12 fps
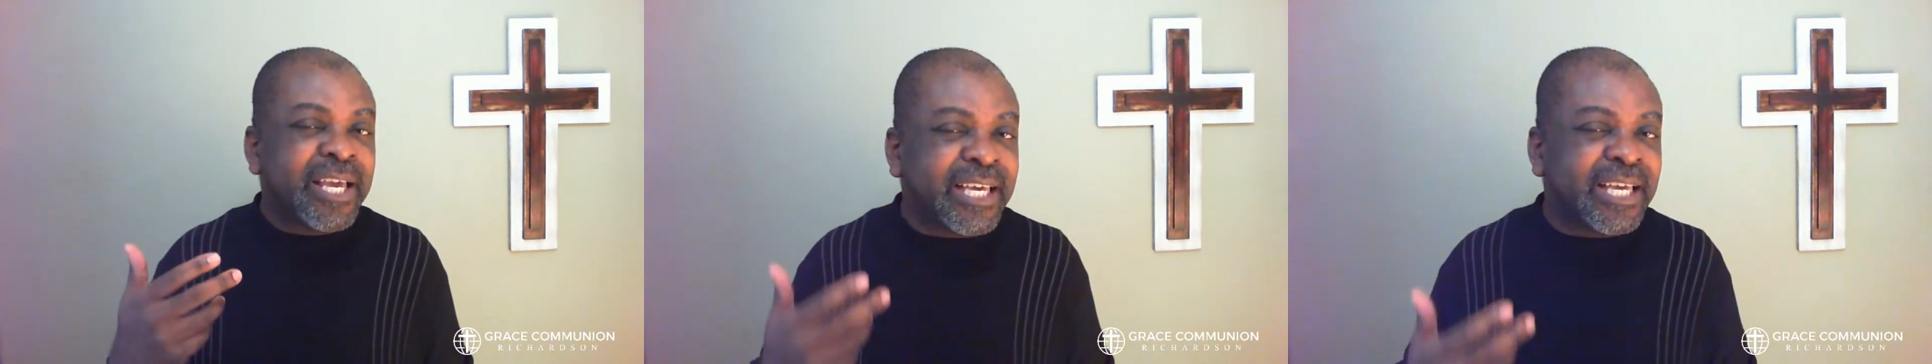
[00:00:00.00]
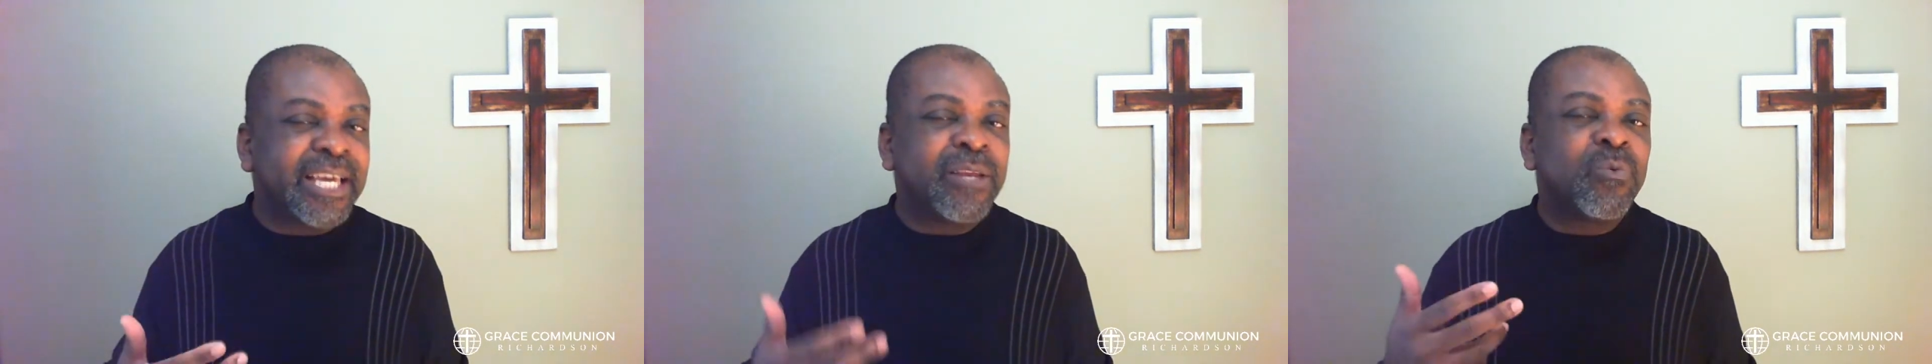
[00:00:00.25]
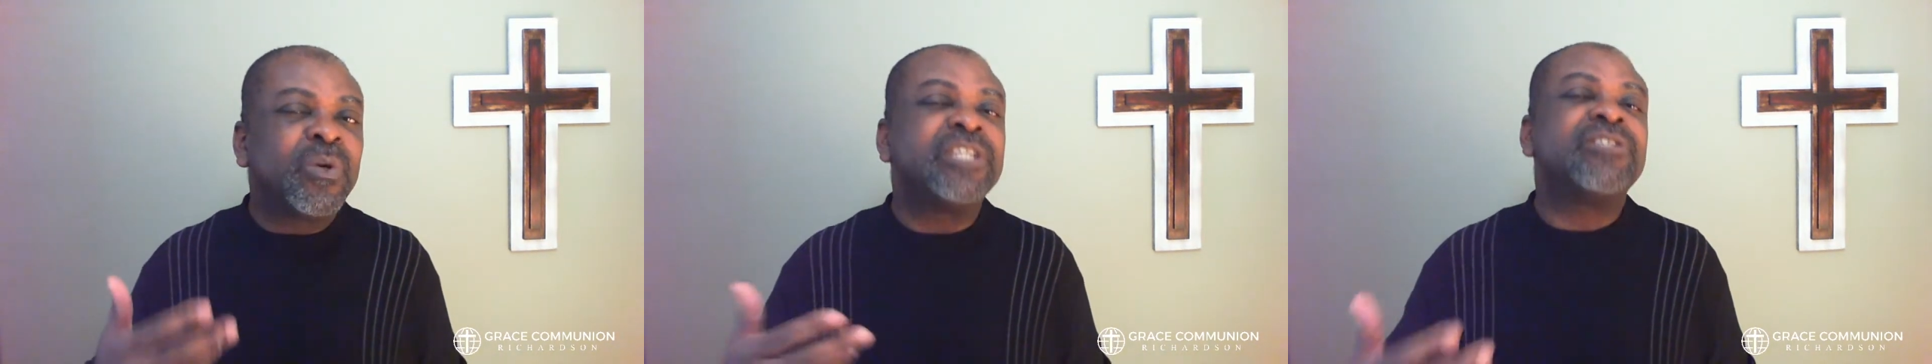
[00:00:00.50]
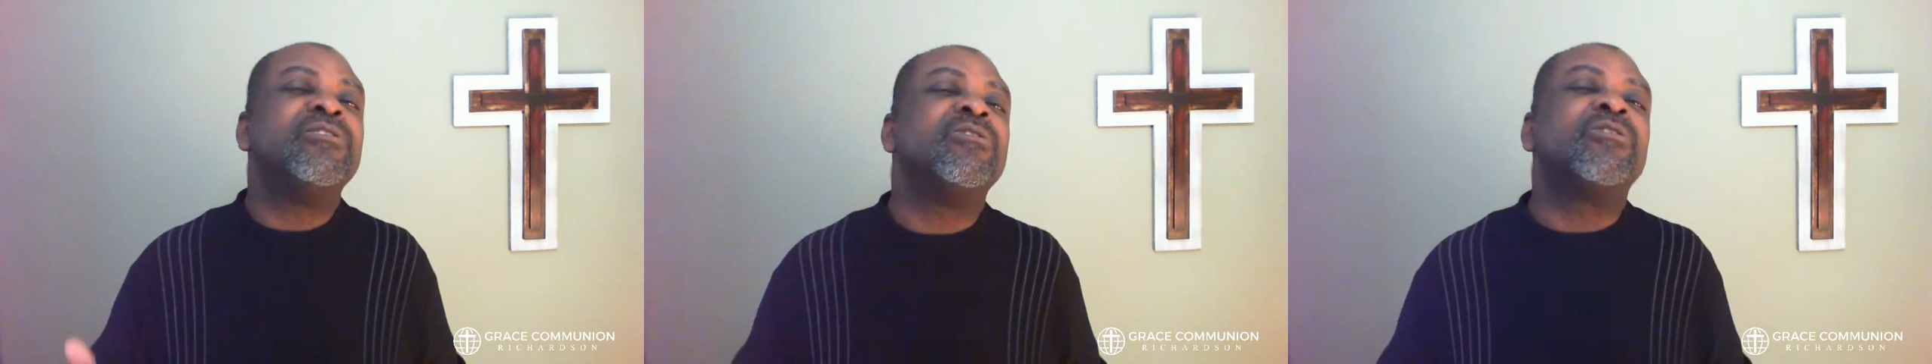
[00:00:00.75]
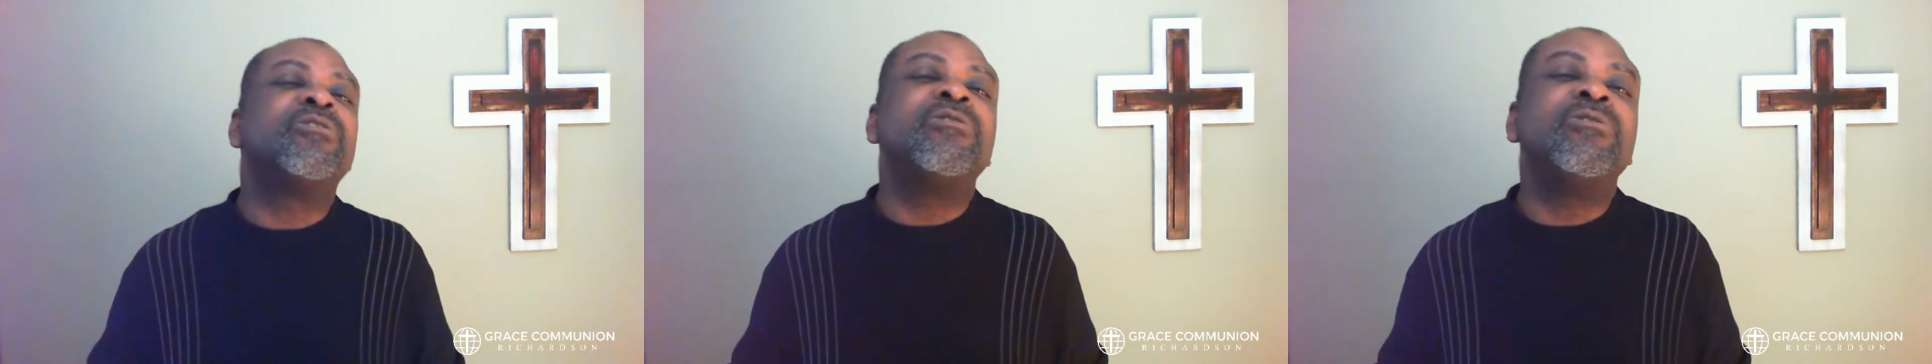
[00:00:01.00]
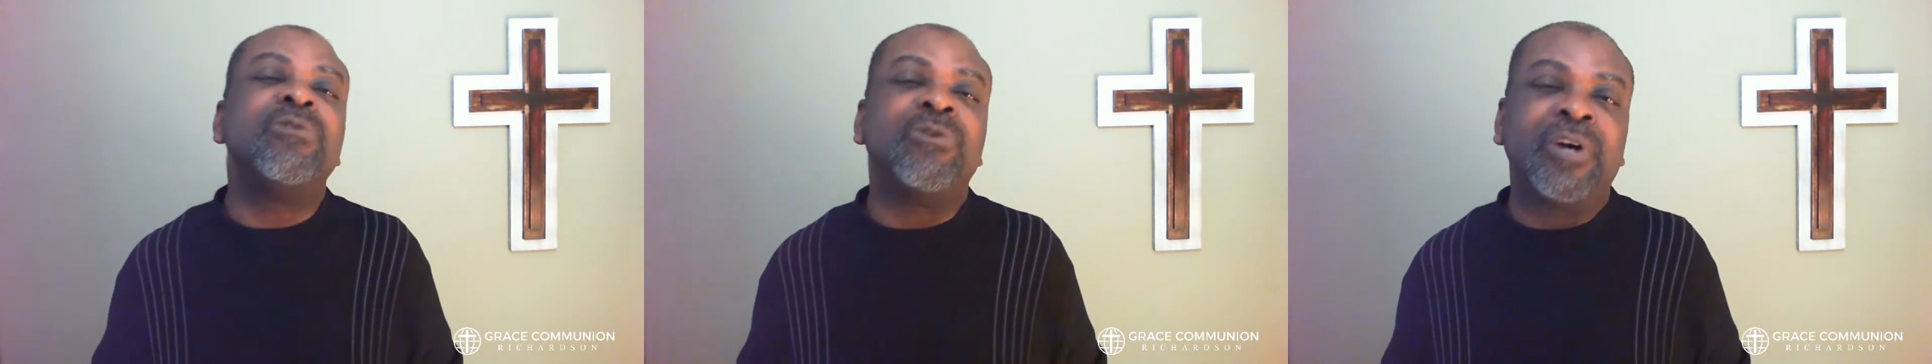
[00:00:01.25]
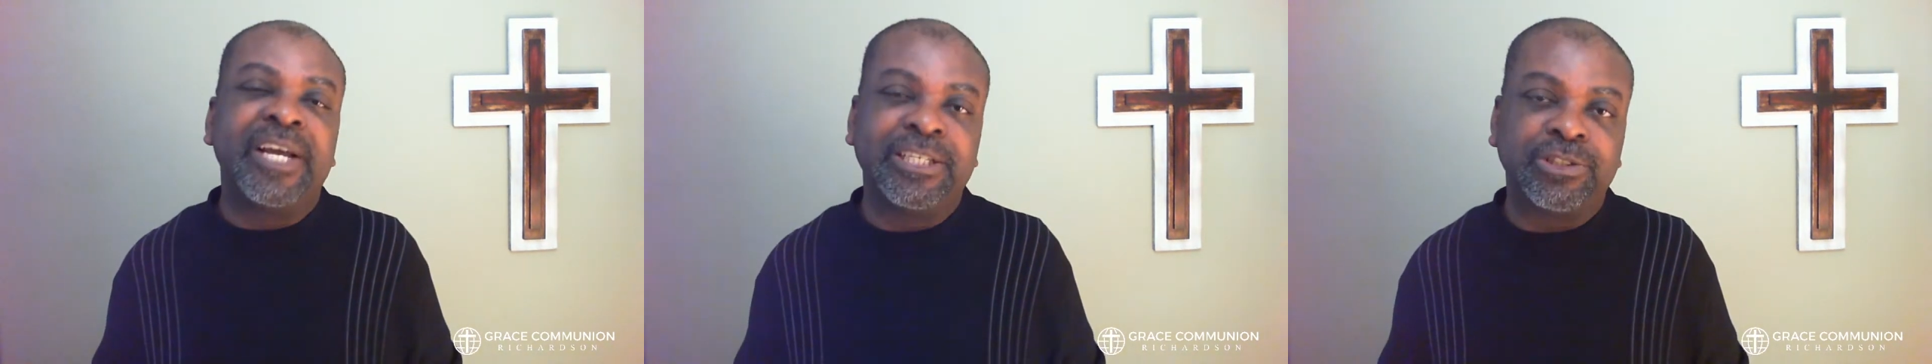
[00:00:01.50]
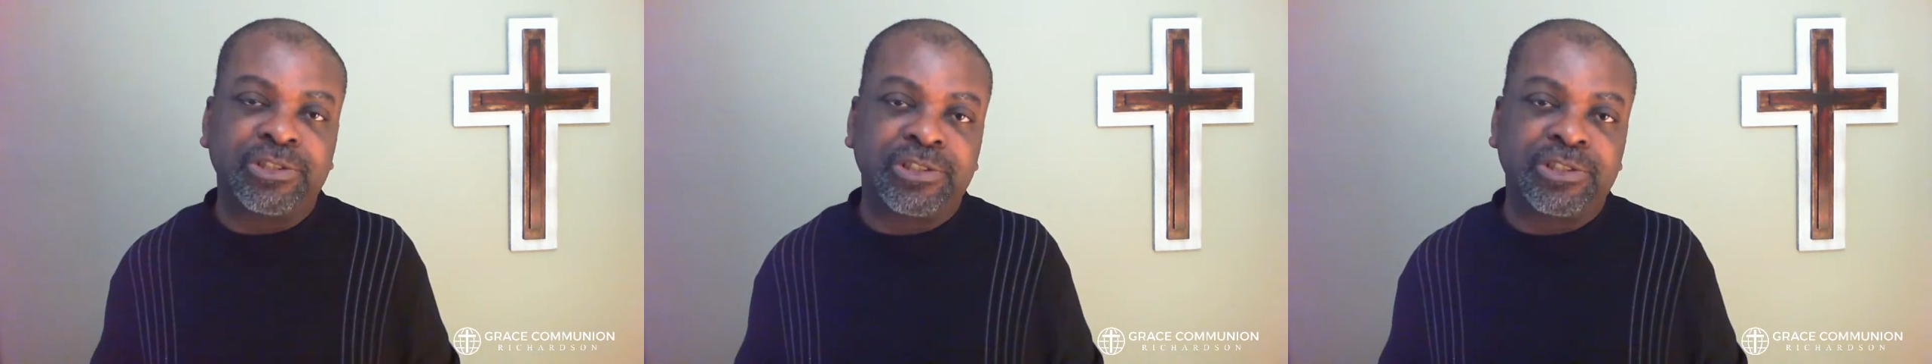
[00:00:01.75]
in, with, and through His